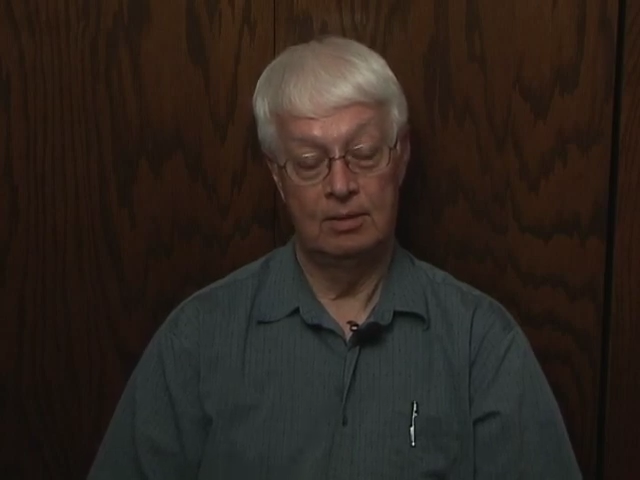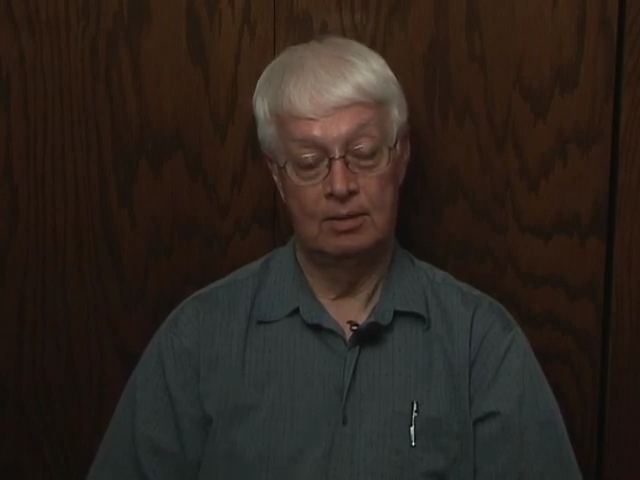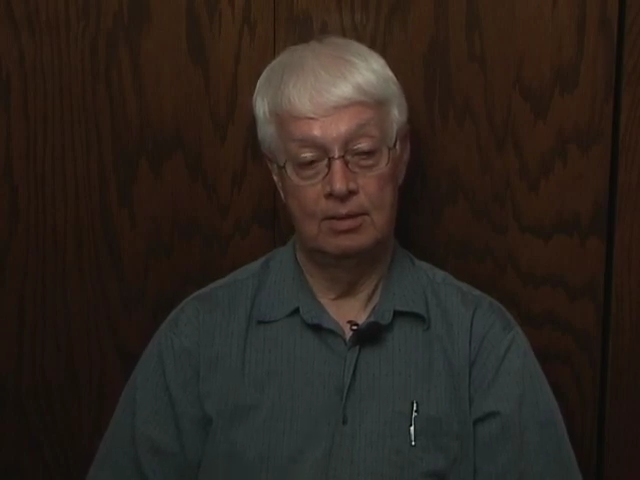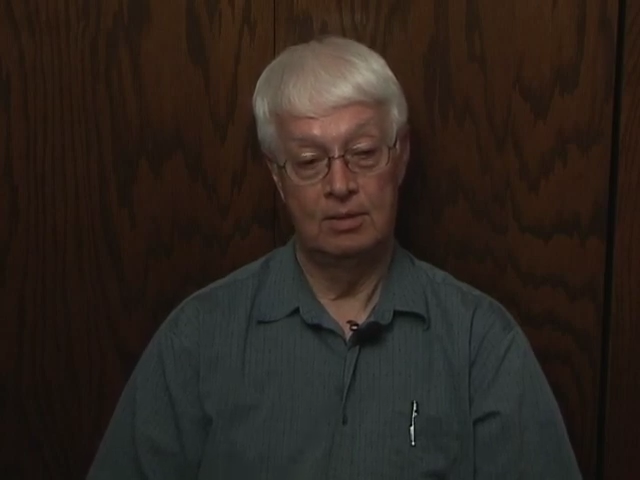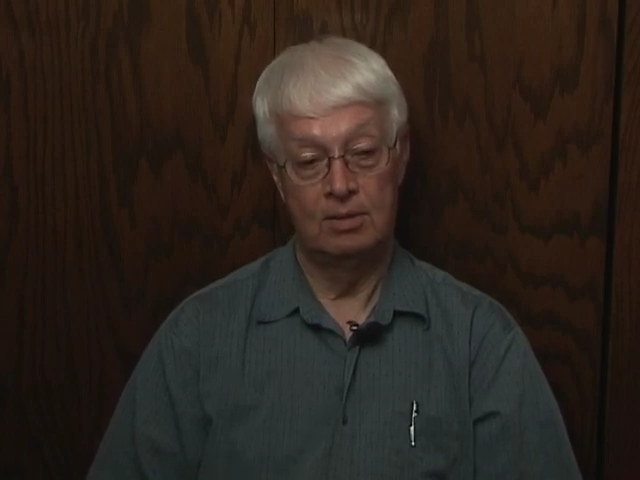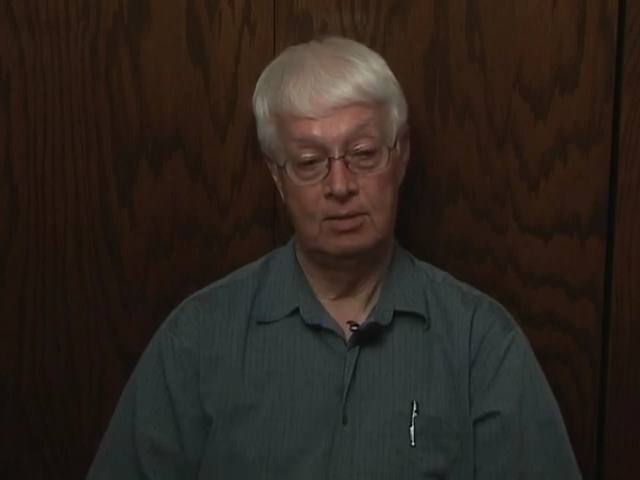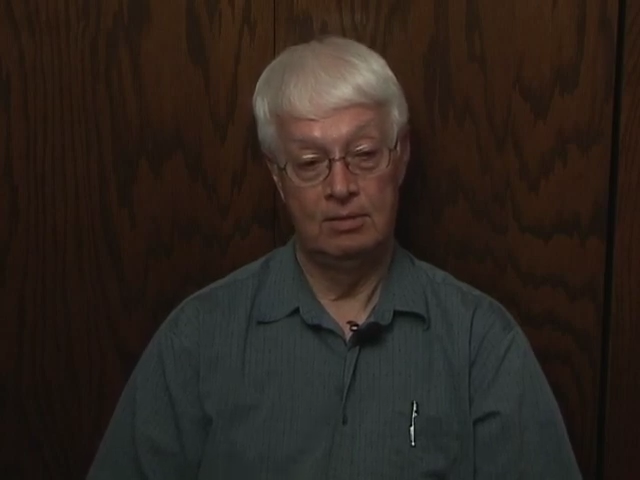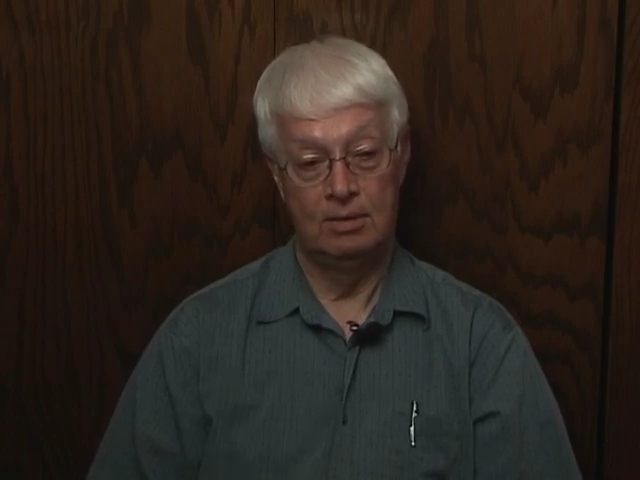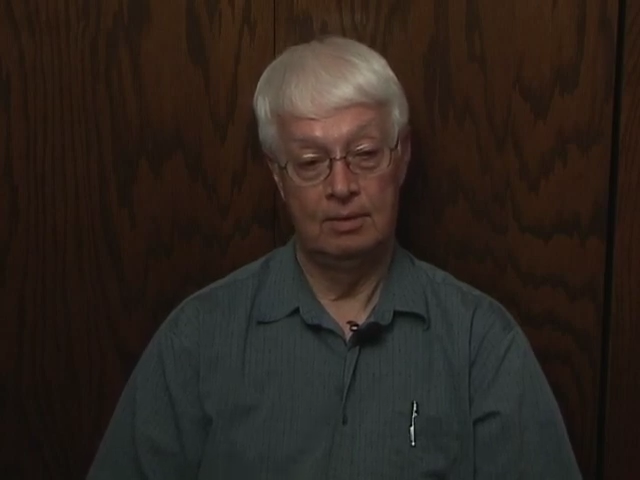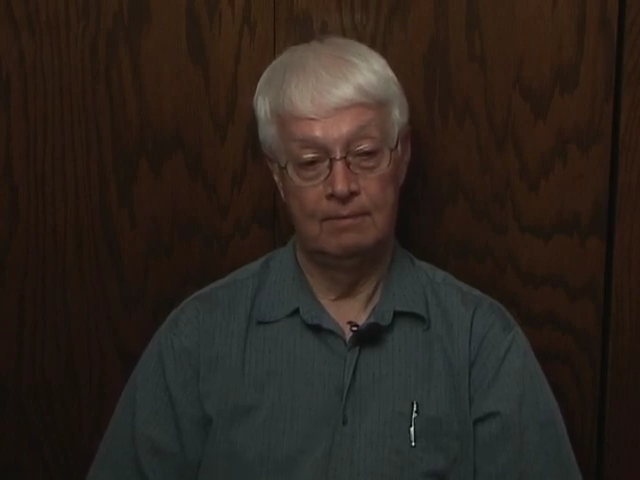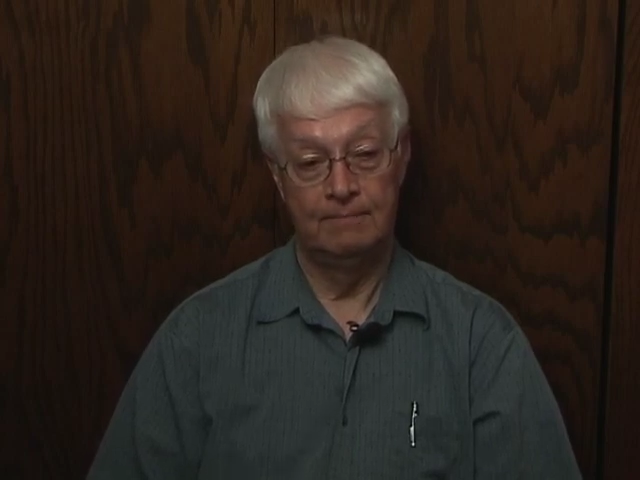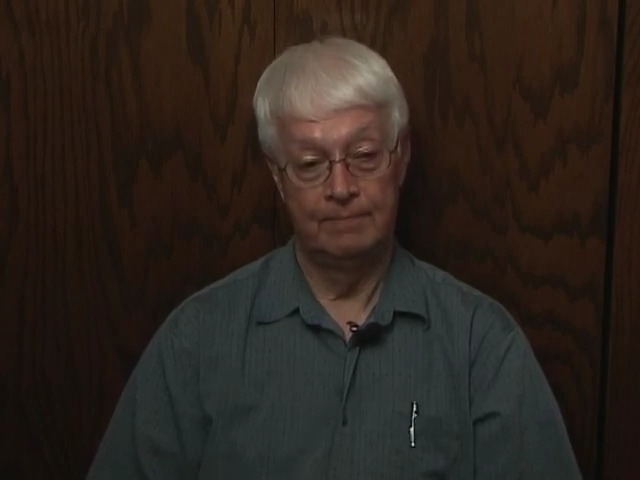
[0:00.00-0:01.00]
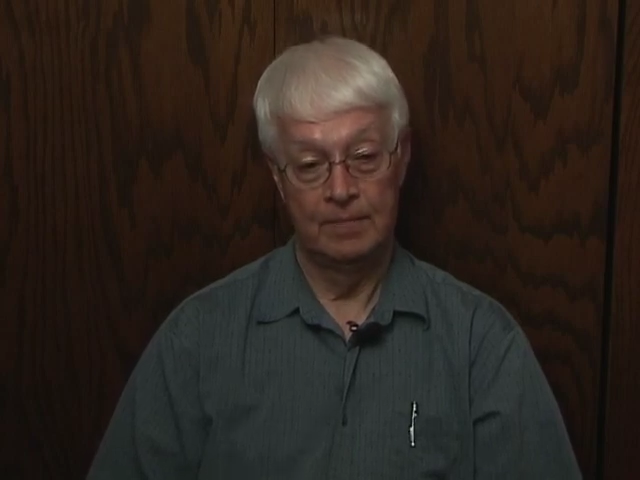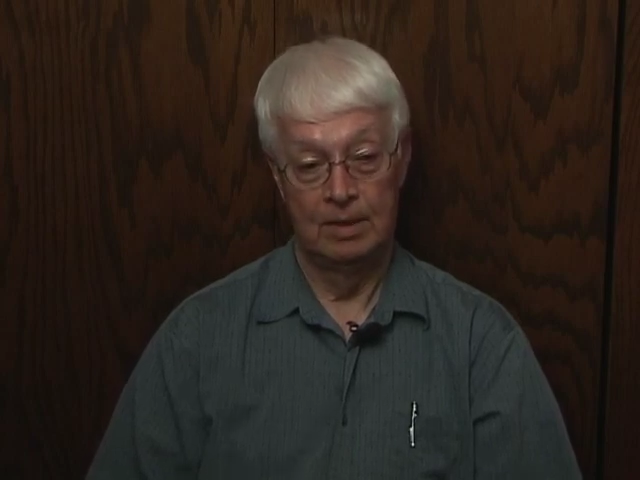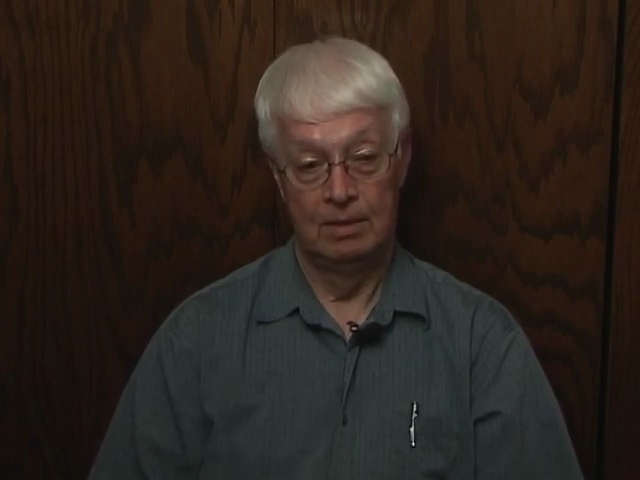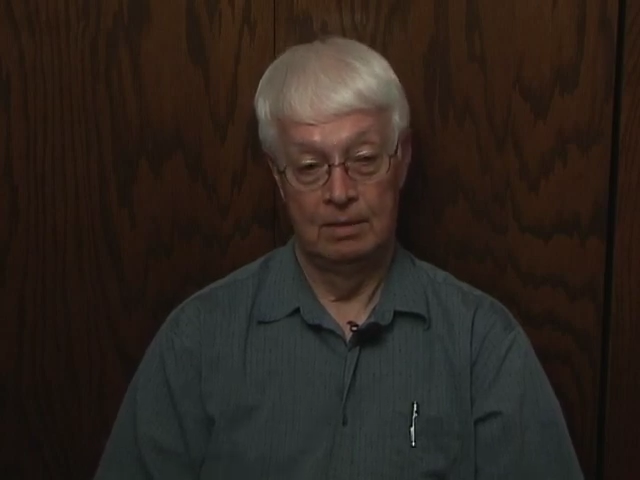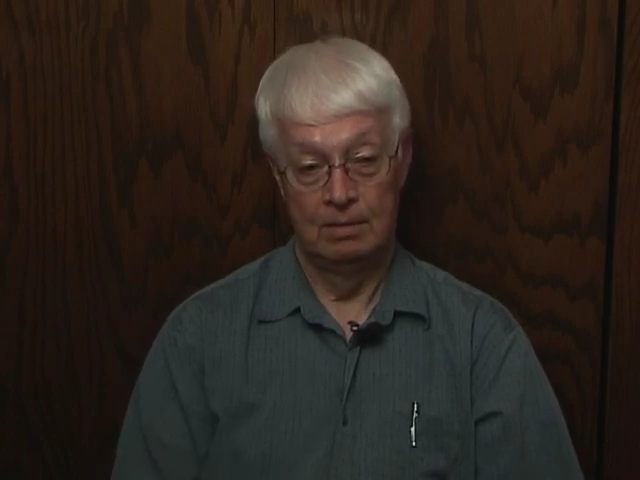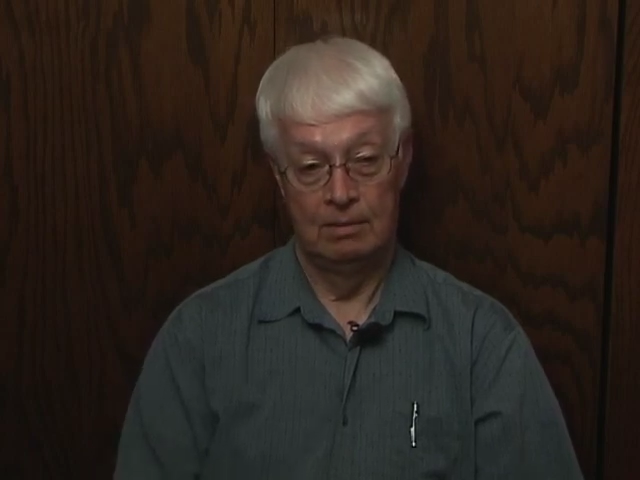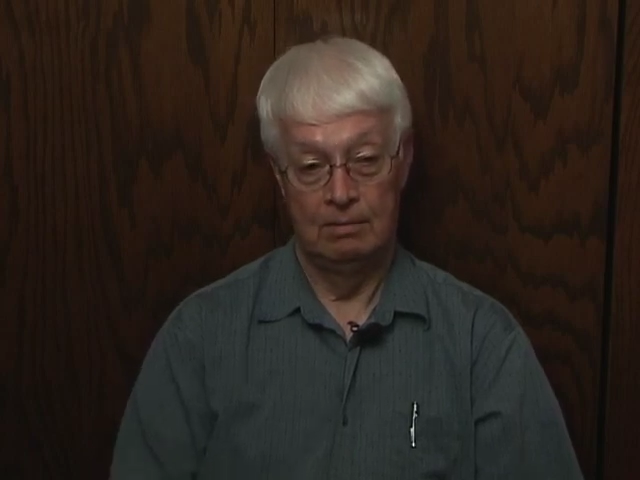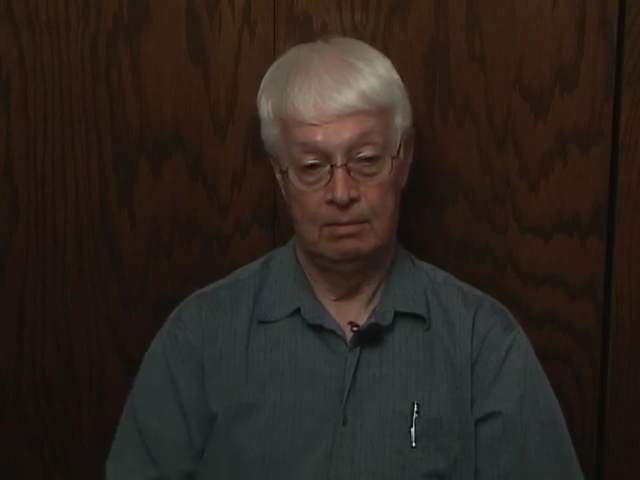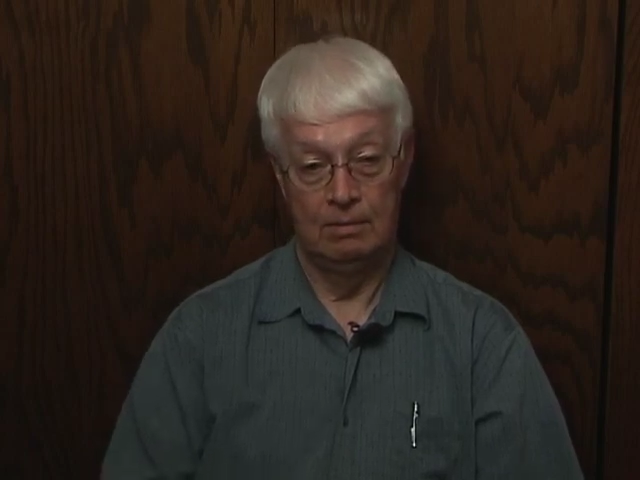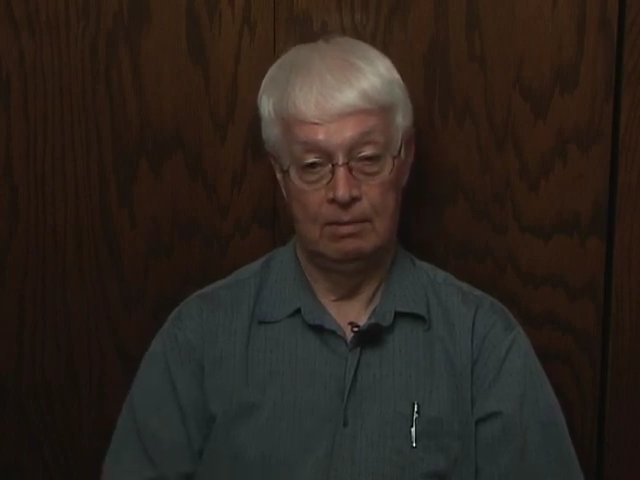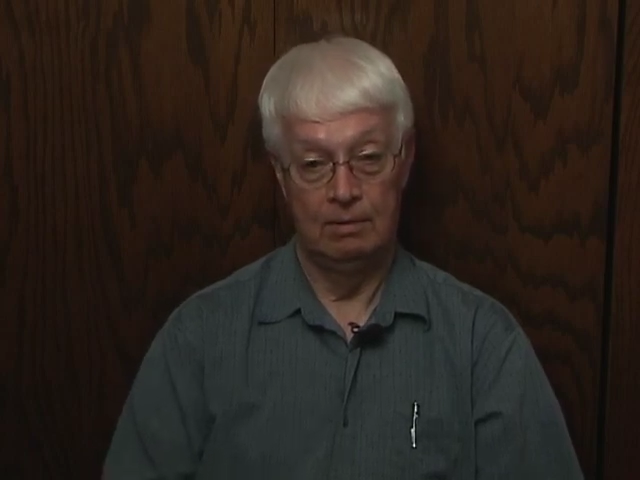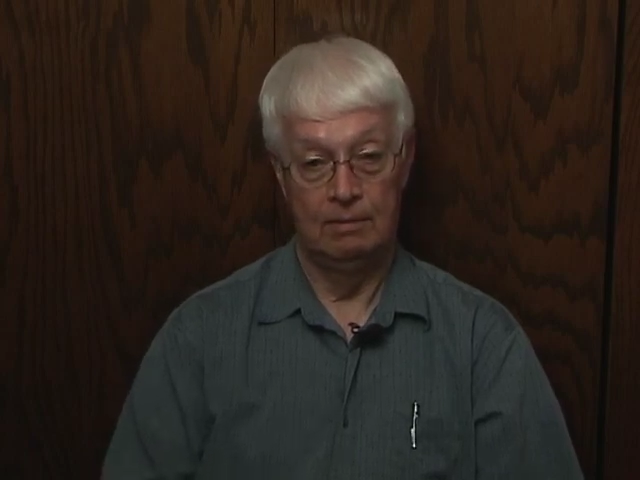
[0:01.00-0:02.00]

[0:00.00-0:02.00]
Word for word: harness to the to